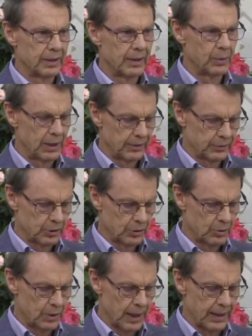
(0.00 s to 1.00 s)
Have we left it
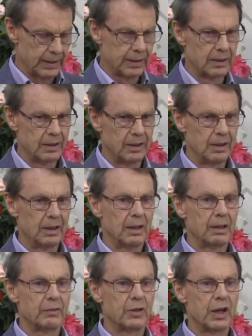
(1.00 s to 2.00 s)
too late
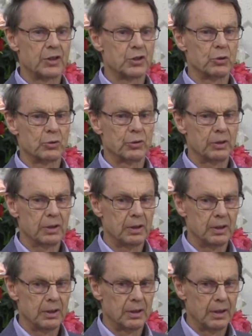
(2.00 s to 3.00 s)
for our children
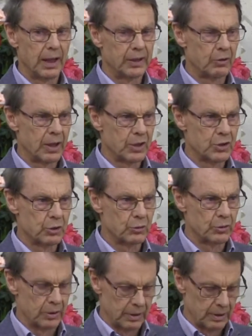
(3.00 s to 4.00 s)
and
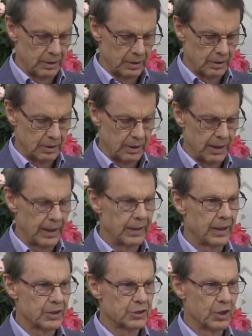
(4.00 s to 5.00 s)
grandchildren
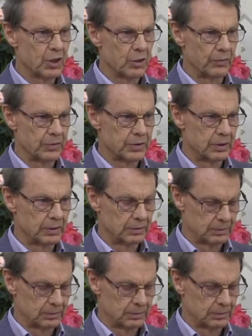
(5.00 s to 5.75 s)
and ourselves?